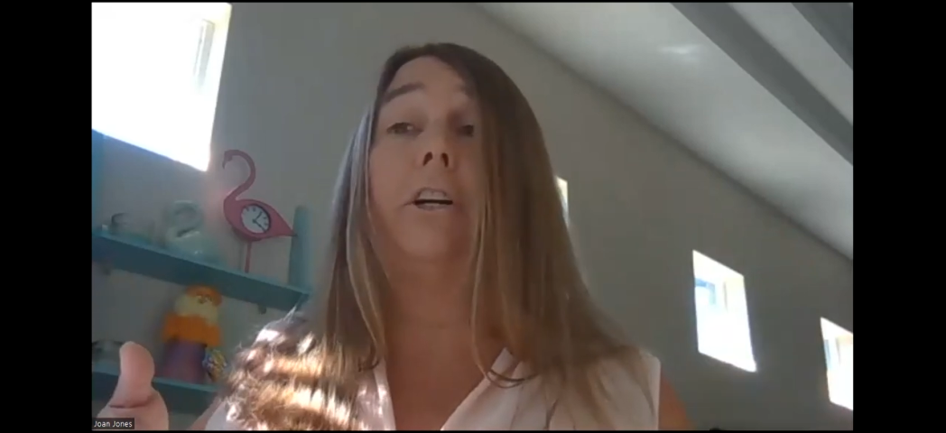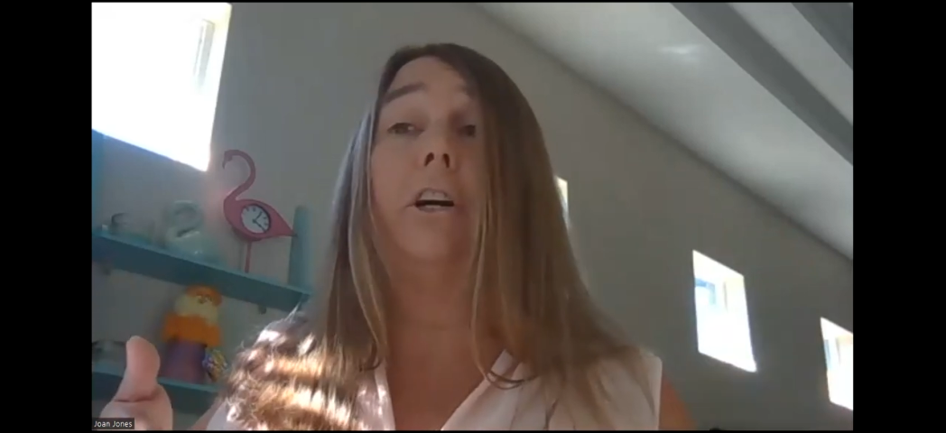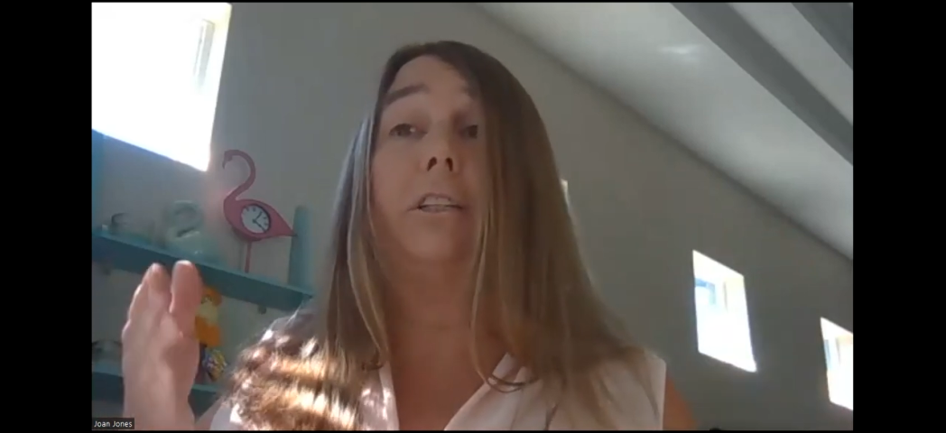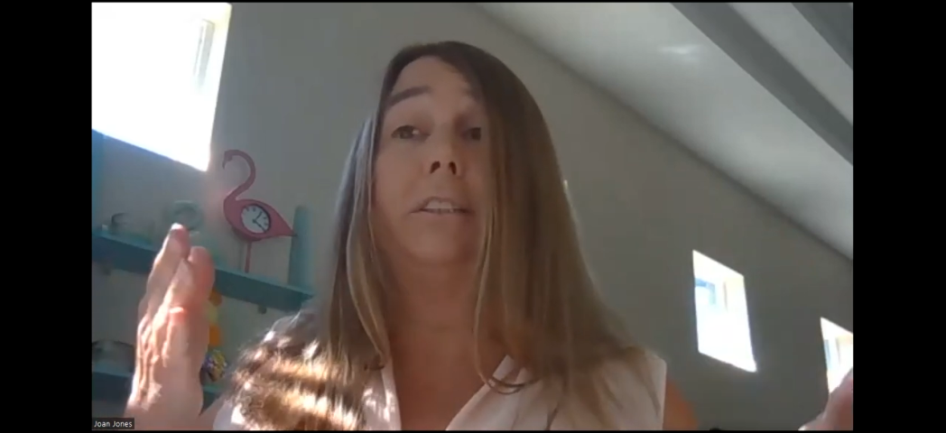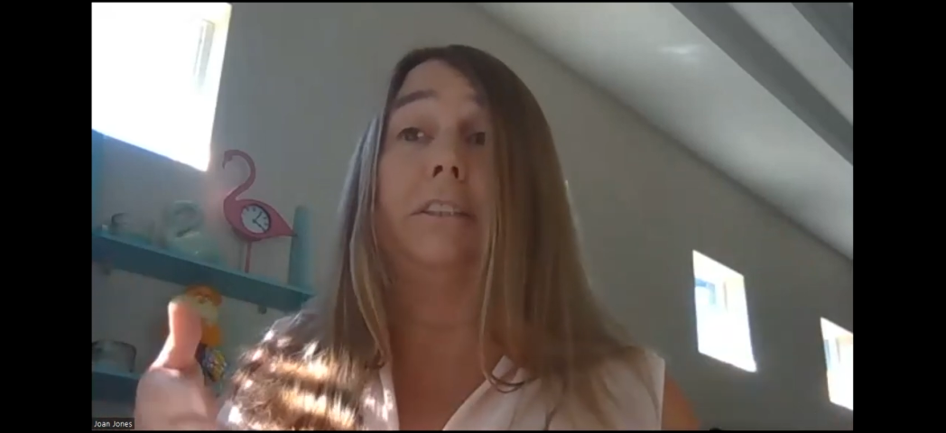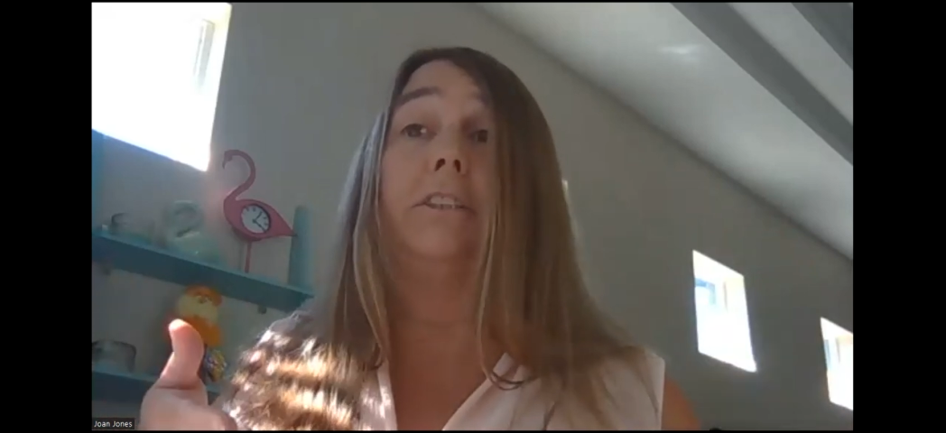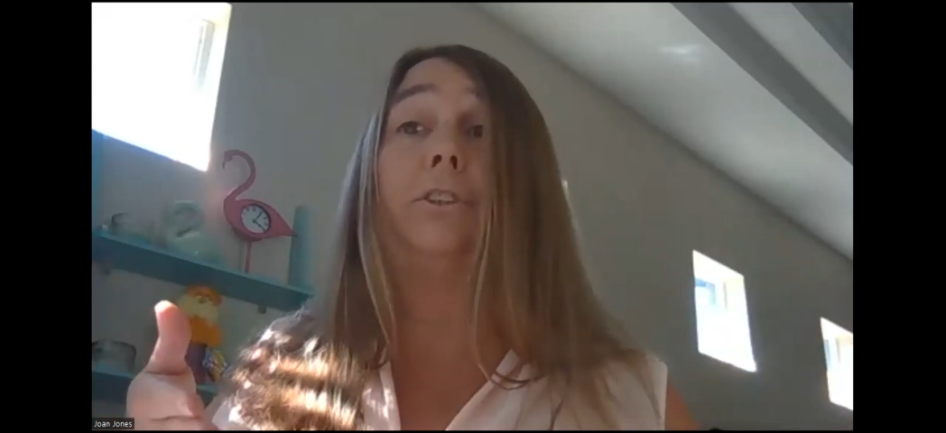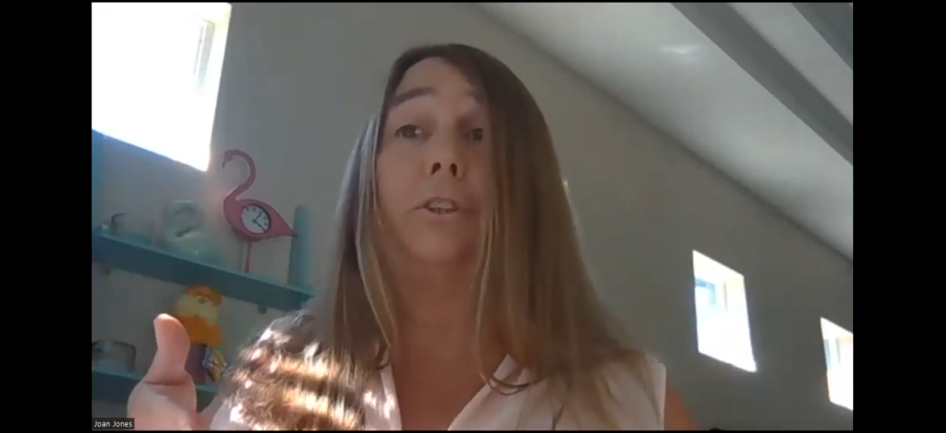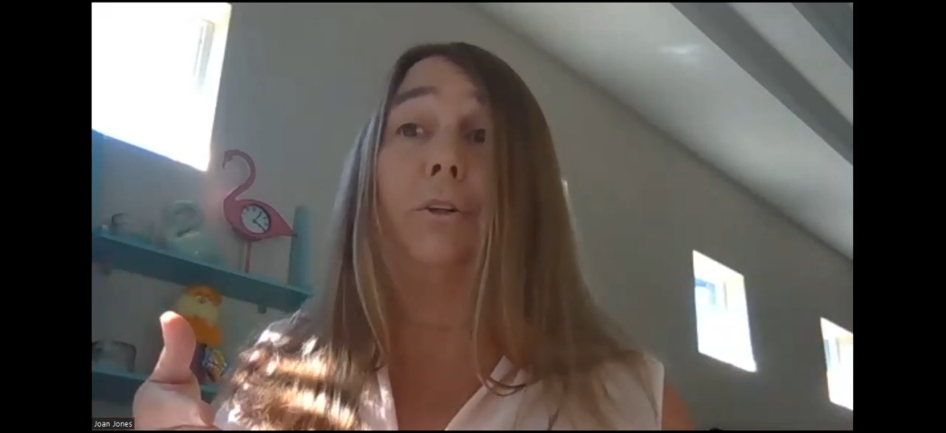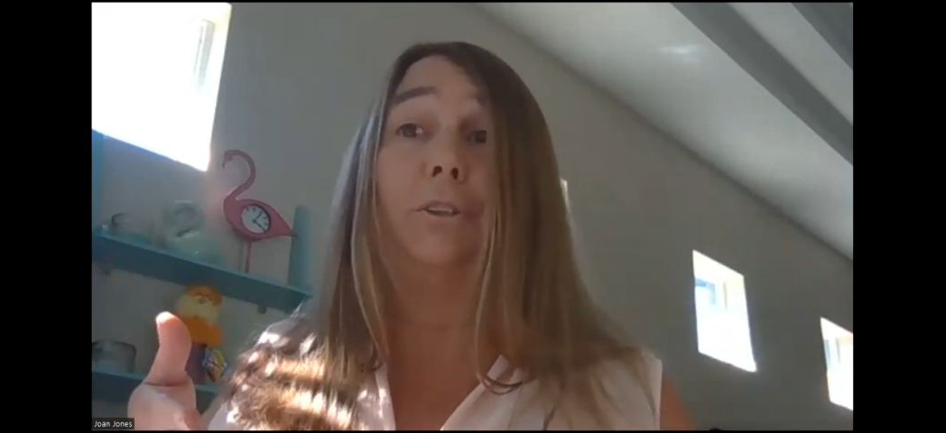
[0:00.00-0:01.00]
car is in
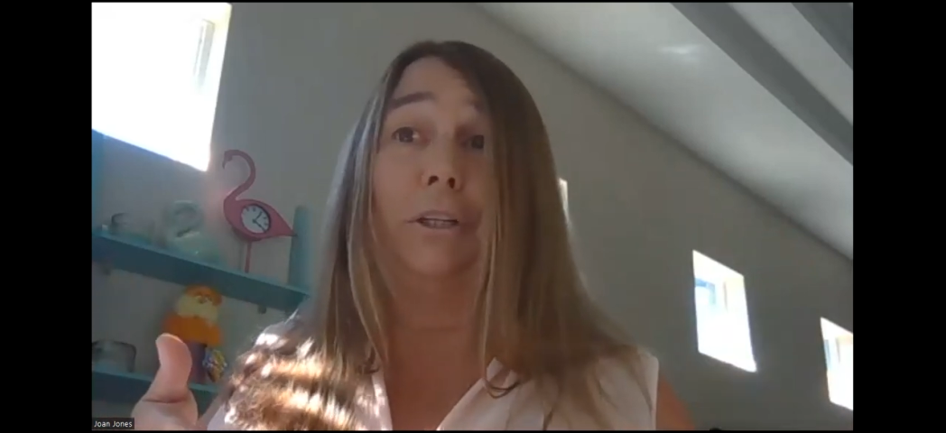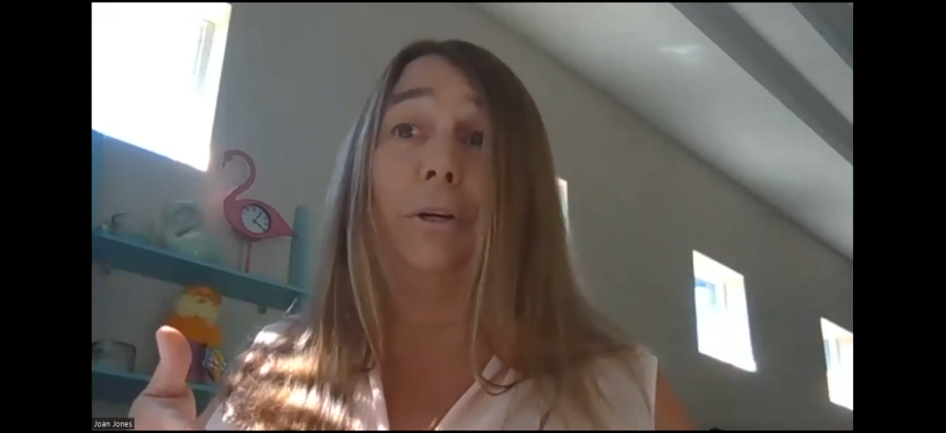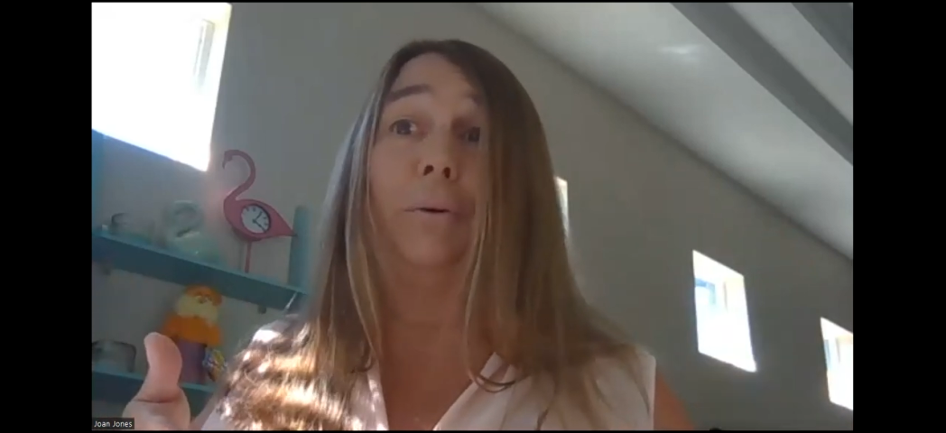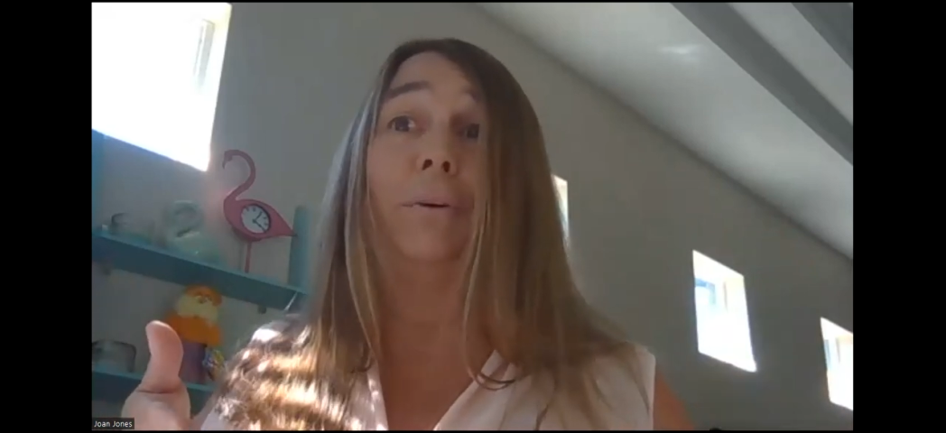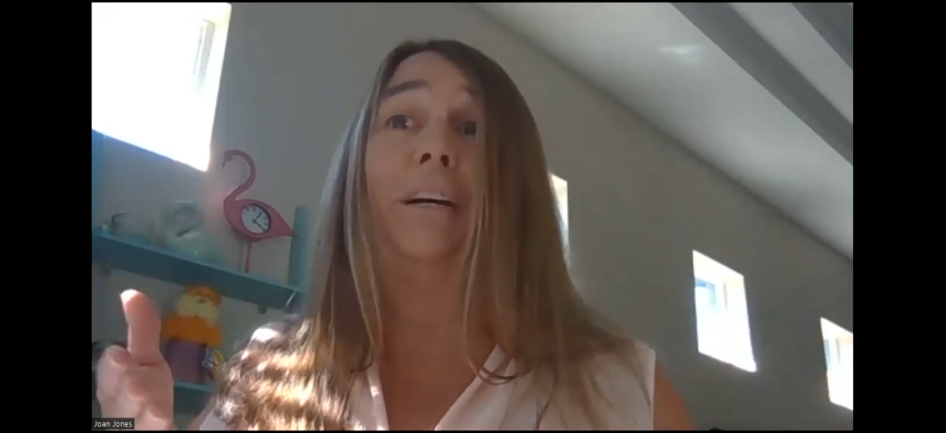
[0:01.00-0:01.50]
control too.